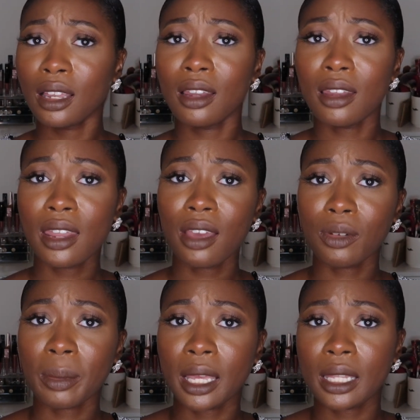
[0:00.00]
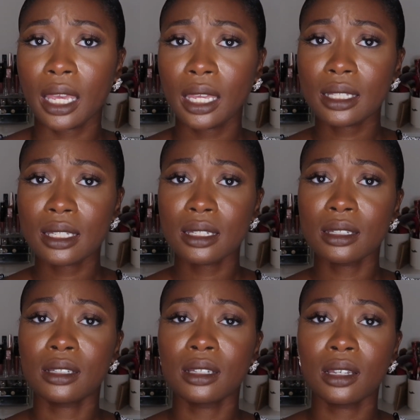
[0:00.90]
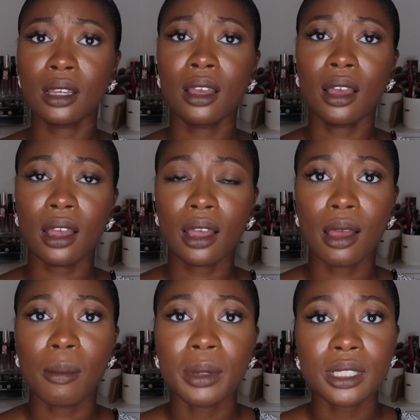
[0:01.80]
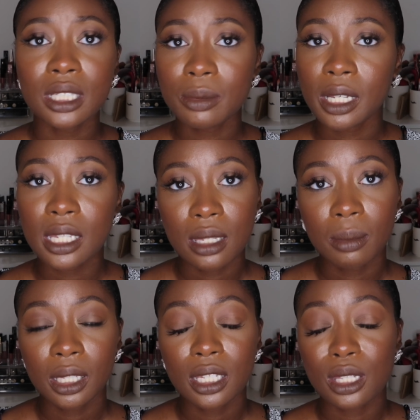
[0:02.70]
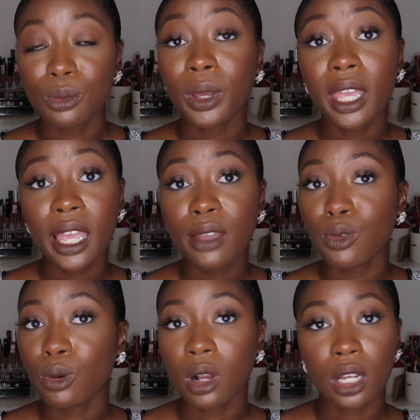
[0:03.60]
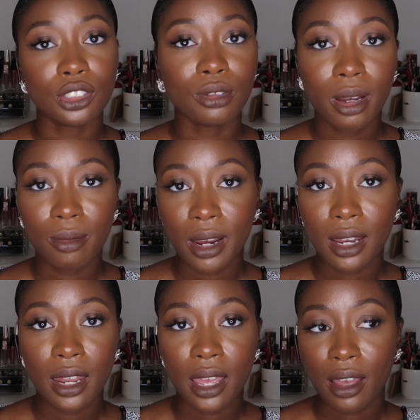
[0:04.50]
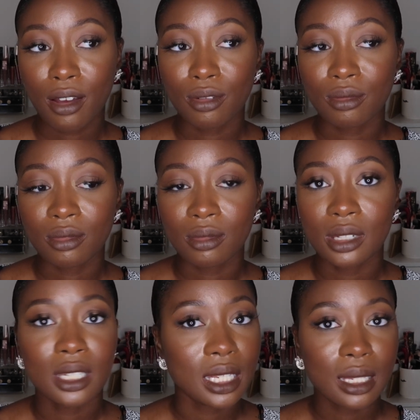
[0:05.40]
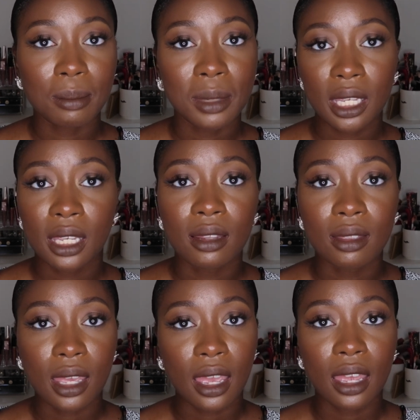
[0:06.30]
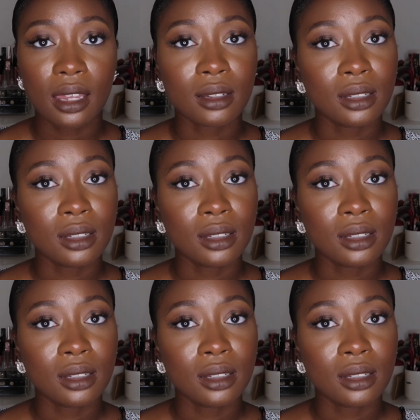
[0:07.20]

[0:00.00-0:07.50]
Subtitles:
Never mind that. But just because something is the wave or on trend right now doesn't mean that